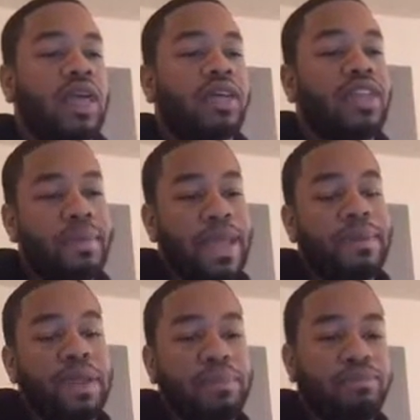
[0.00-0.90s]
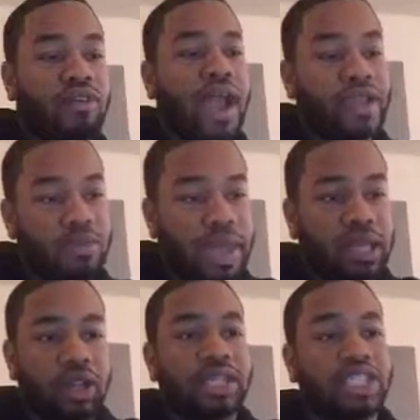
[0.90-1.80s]
they may be price. You may
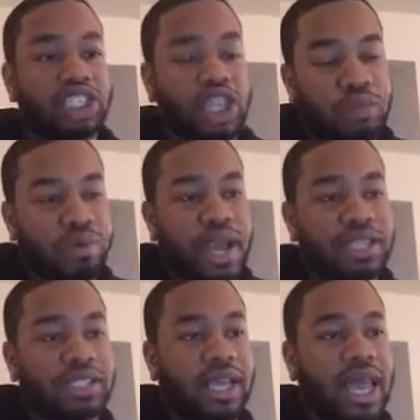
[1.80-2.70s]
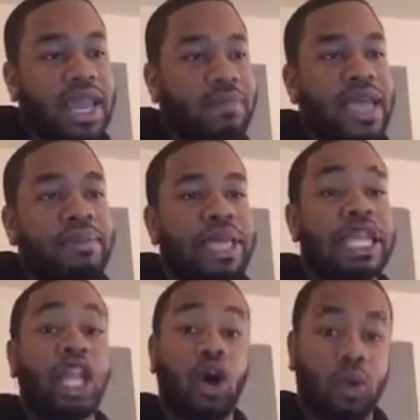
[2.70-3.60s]
look at the share price and it may be
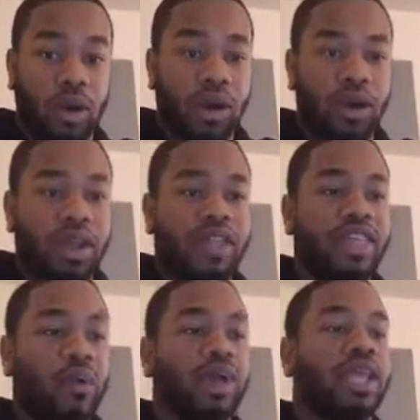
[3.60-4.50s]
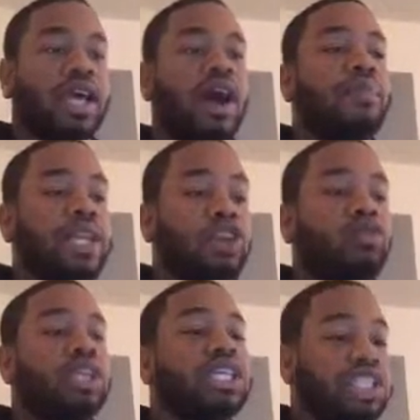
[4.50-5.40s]
lower than what the company
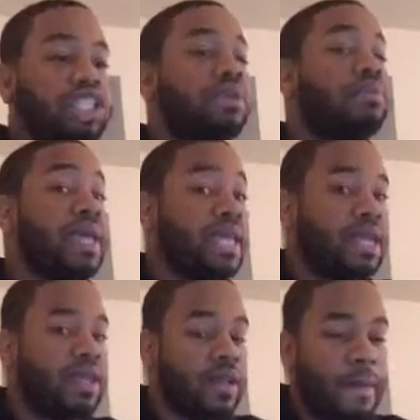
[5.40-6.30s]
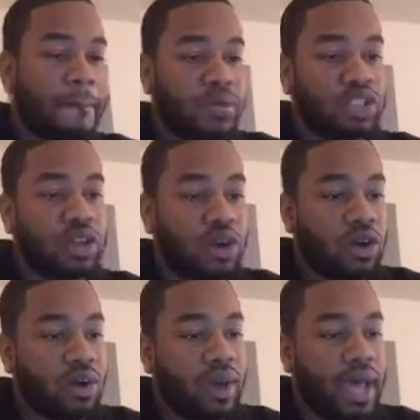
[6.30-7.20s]
really should be.
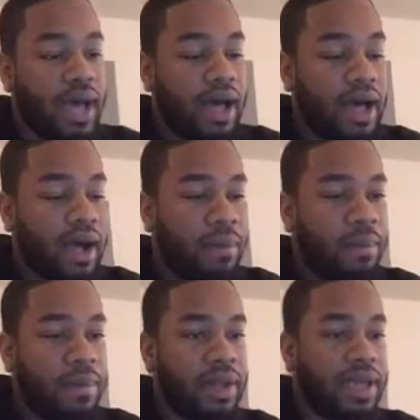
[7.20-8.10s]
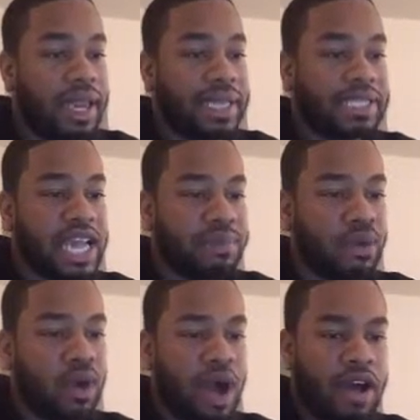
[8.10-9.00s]
So an
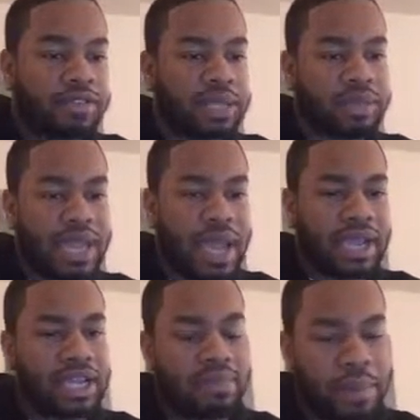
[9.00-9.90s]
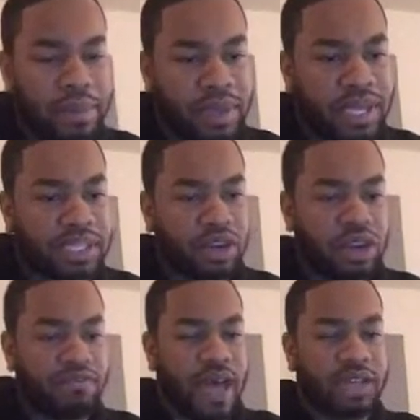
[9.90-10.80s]
example of something that could maybe be considered a
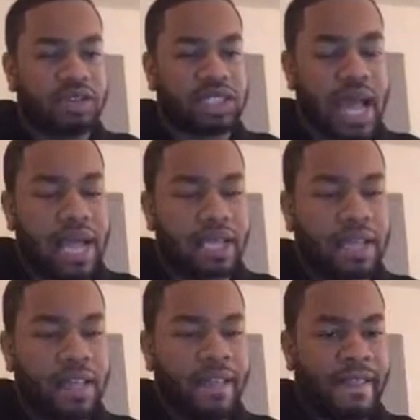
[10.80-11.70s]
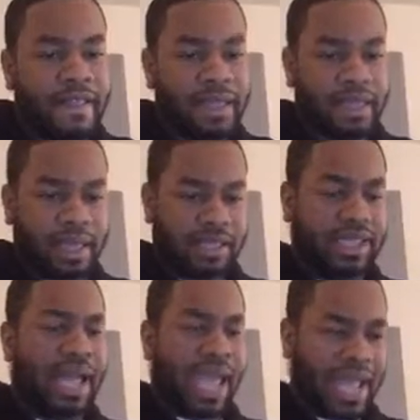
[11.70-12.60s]
value stock is
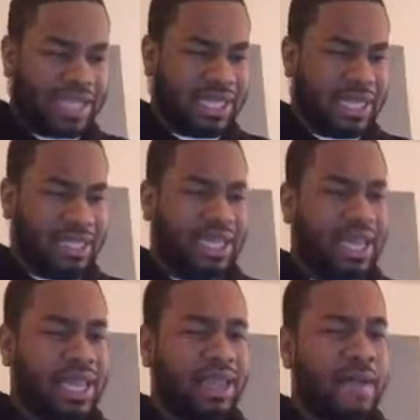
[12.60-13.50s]
like AT&T